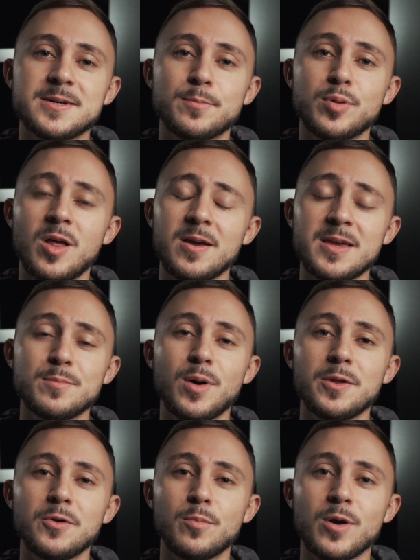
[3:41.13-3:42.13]
plugin
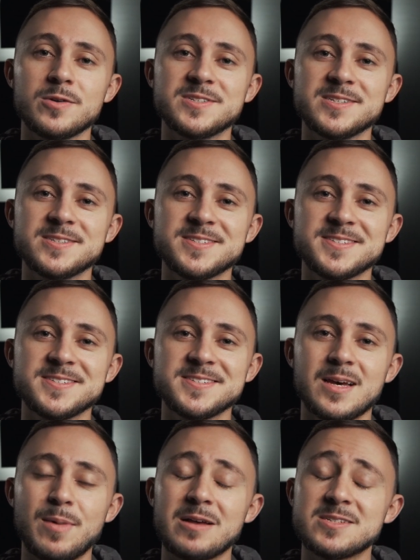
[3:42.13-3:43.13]
bundle purchase
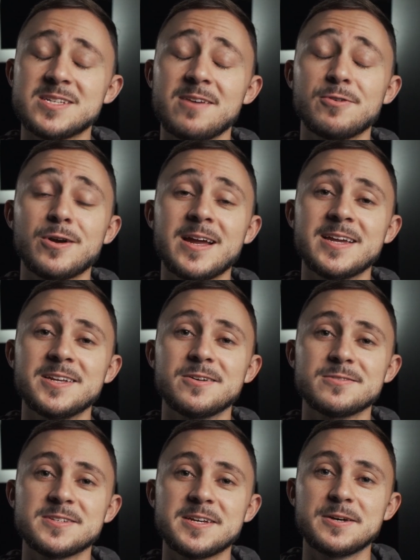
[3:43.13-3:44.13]
about 7 or 8
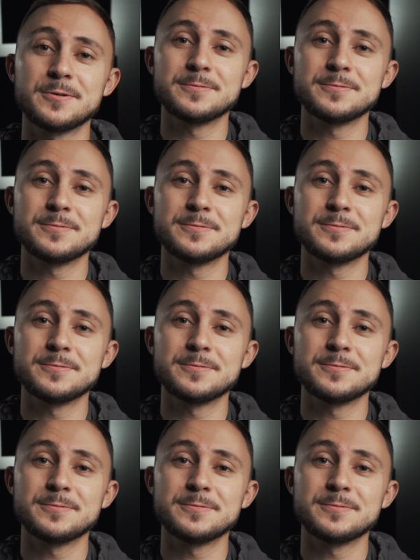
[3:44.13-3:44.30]
years ago.